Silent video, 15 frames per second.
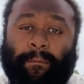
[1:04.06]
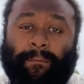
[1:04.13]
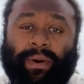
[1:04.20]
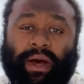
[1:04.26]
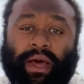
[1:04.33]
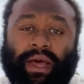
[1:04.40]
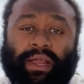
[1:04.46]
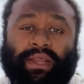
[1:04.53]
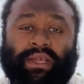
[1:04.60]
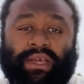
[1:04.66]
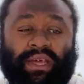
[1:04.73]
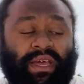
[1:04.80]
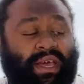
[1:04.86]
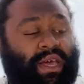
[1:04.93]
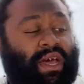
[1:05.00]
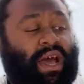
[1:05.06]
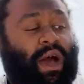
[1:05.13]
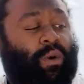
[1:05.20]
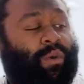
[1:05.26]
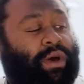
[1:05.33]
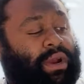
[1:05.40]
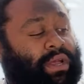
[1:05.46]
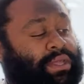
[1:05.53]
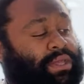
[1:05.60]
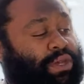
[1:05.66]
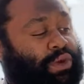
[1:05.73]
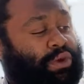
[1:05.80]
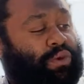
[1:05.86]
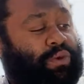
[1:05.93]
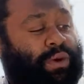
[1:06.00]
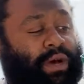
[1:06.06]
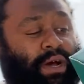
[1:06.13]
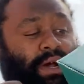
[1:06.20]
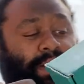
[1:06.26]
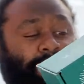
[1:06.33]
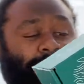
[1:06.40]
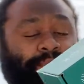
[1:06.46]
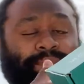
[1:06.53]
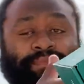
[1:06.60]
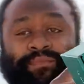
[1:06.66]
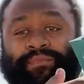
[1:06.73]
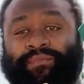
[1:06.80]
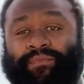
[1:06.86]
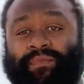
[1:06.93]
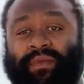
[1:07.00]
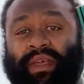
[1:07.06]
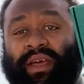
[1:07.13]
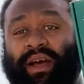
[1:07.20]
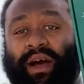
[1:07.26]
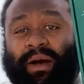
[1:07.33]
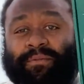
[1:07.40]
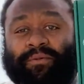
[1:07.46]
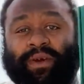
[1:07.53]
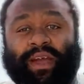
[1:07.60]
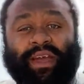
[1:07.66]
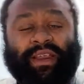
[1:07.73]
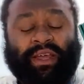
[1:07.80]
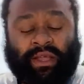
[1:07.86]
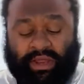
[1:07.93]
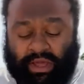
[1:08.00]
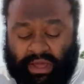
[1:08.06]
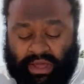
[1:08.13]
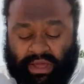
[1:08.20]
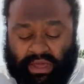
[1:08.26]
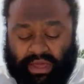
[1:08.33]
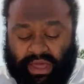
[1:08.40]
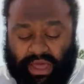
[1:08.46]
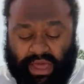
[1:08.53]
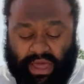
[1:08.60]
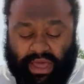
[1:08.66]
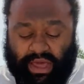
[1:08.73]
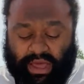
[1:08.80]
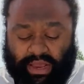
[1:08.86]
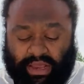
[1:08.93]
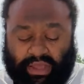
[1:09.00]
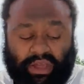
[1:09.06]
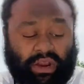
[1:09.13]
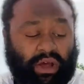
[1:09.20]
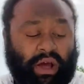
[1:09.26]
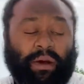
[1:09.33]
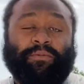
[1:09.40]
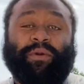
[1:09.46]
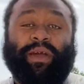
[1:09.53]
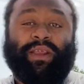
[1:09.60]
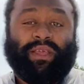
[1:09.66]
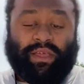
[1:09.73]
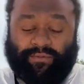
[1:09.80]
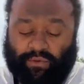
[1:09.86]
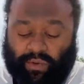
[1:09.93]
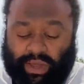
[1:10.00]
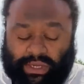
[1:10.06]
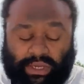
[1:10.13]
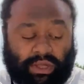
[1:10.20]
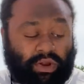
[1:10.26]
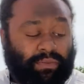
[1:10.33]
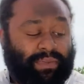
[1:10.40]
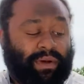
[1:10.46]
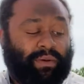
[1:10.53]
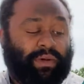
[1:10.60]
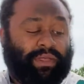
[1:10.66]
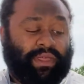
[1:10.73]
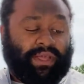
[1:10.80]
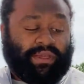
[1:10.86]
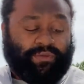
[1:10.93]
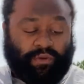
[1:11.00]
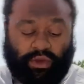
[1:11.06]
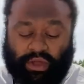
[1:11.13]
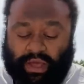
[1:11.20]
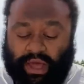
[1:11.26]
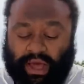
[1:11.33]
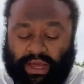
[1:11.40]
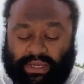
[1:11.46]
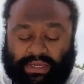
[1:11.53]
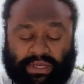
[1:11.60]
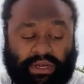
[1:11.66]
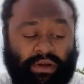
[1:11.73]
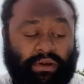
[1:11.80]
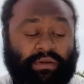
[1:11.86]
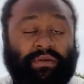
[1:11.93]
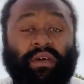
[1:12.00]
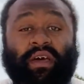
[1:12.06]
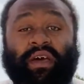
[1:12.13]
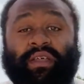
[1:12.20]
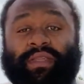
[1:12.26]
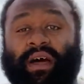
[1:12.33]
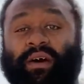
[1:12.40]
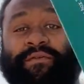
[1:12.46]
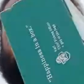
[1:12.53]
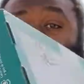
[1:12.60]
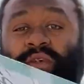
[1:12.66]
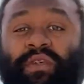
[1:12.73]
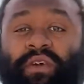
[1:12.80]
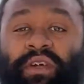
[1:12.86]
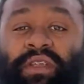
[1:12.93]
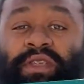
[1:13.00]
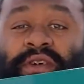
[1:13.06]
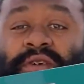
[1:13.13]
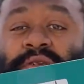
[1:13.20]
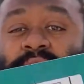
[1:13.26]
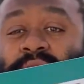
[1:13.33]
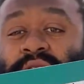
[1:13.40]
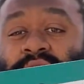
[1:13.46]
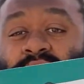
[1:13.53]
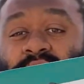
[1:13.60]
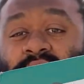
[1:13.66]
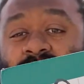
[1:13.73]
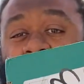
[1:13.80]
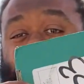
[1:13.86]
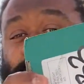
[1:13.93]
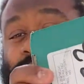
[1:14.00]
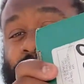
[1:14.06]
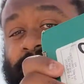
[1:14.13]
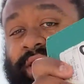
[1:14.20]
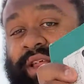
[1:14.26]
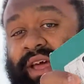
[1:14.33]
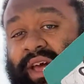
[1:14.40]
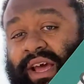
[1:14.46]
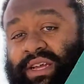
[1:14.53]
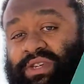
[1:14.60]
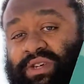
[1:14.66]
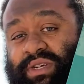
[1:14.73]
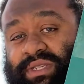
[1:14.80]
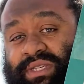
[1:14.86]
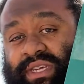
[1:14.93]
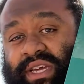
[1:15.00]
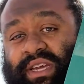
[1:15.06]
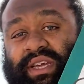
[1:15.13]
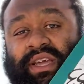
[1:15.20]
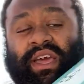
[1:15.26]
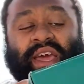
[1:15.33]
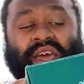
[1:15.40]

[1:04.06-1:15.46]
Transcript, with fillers: but I wanted to um, upgrade it and you know upgrade the giveaways a little bit with this for you guys so without further ado we're gonna go ahead and open it as you can see